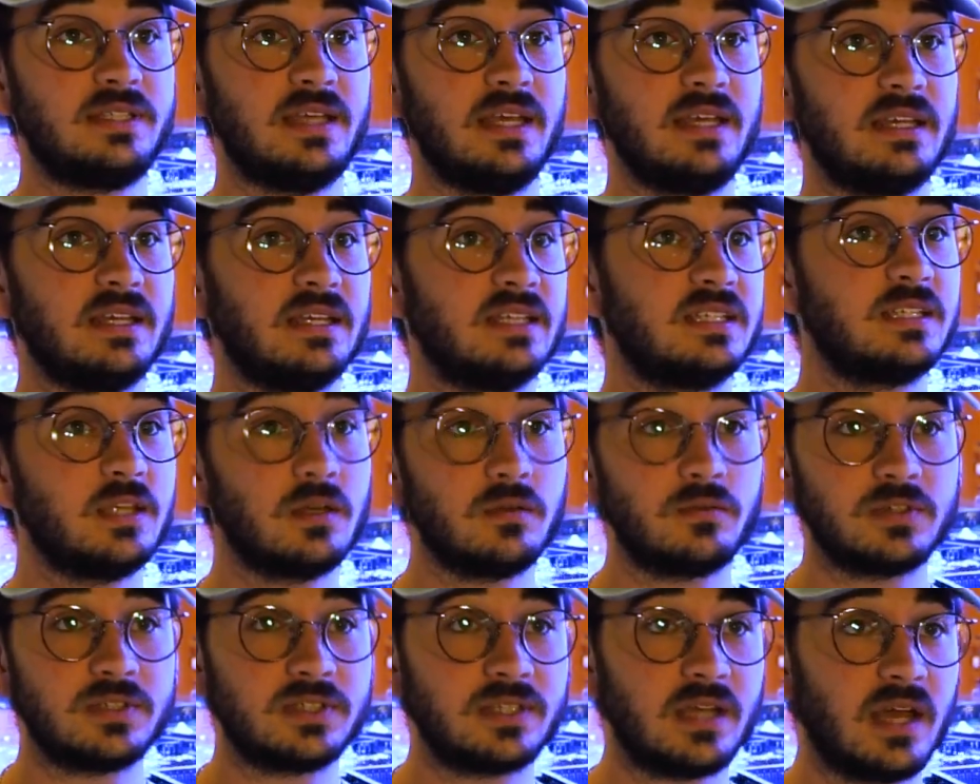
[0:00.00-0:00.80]
taking
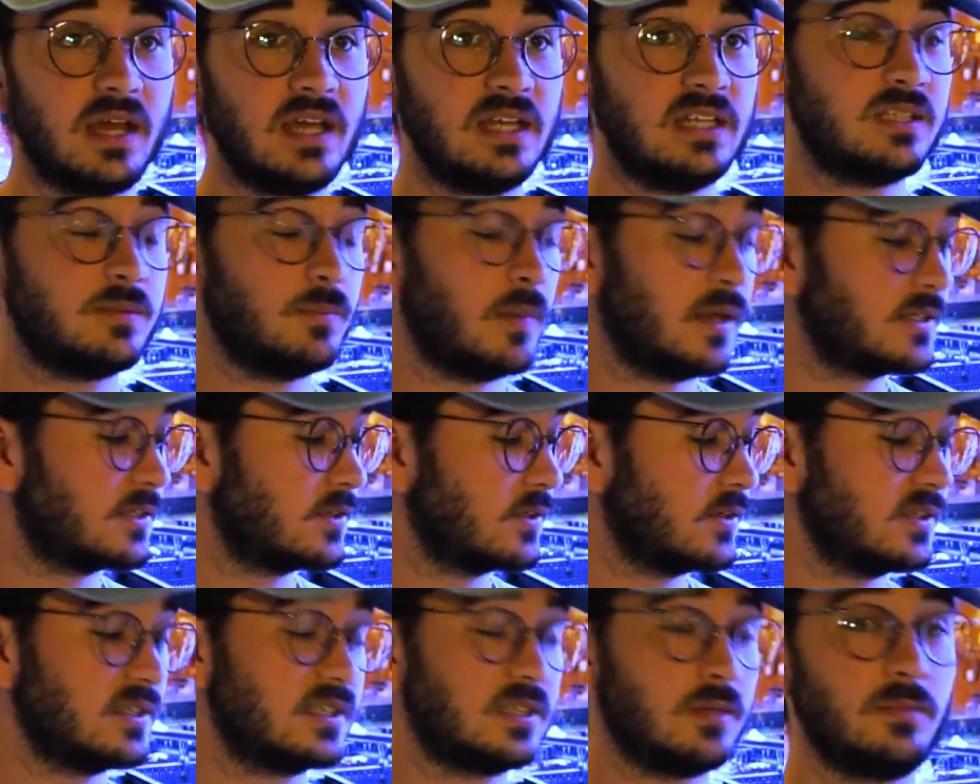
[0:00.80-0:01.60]
silversides,
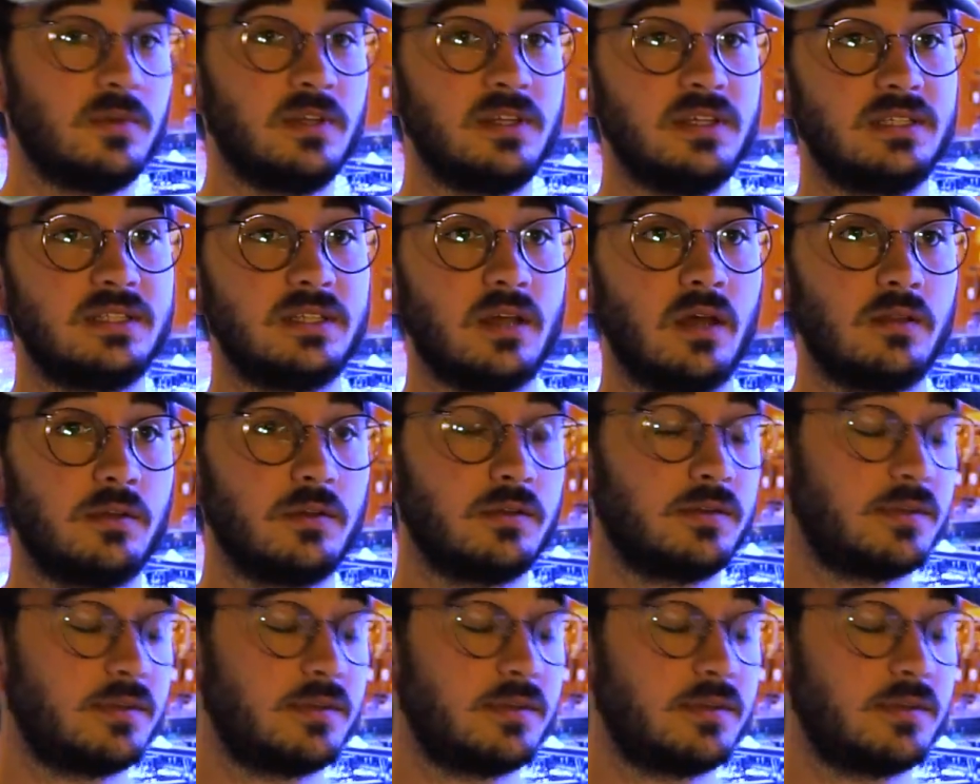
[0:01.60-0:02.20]
mussels, some of these other